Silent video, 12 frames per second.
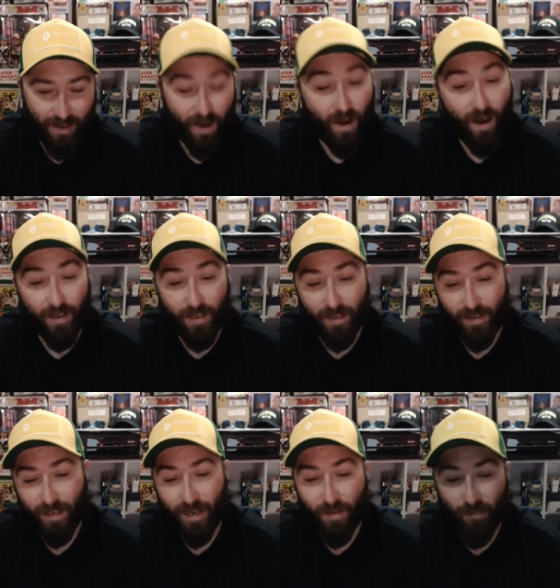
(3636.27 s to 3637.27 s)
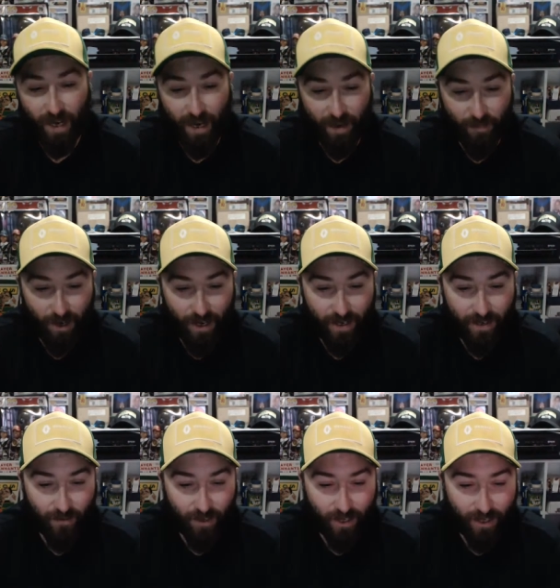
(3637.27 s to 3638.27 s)
Ah, there's the NBA break,
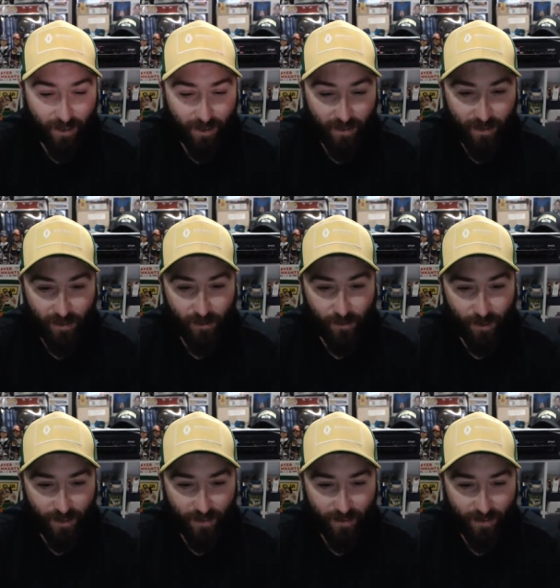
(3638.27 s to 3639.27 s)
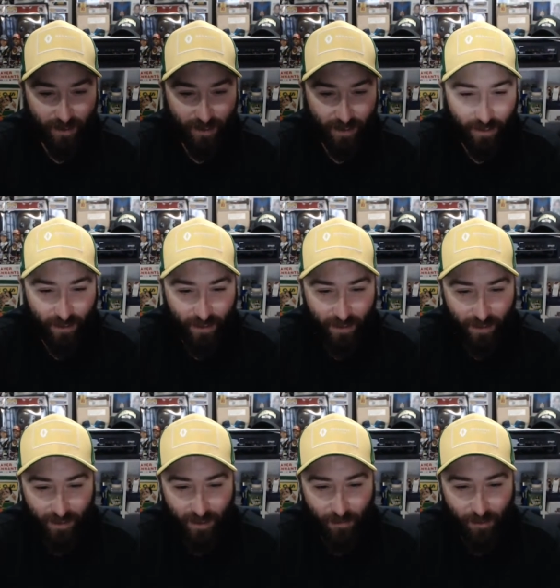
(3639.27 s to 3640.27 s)
Rick, as well.
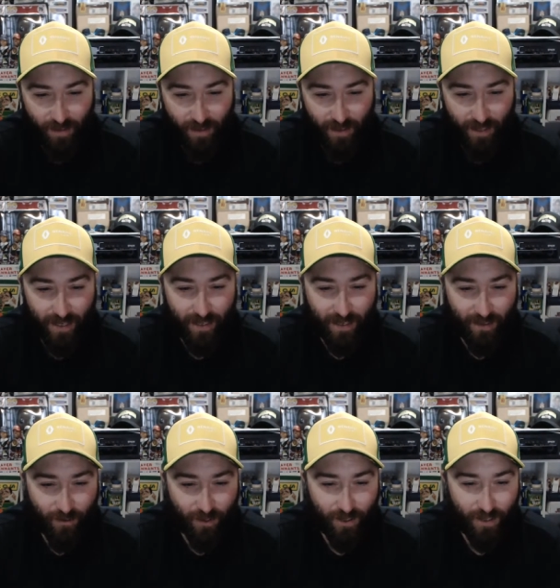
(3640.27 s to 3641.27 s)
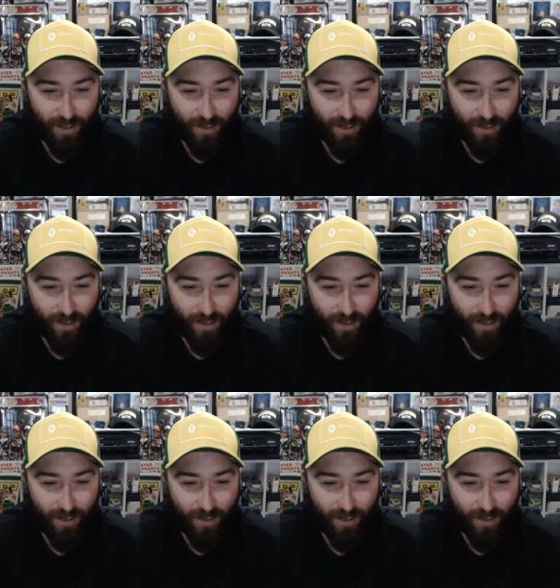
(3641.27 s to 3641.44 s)
Number 1300.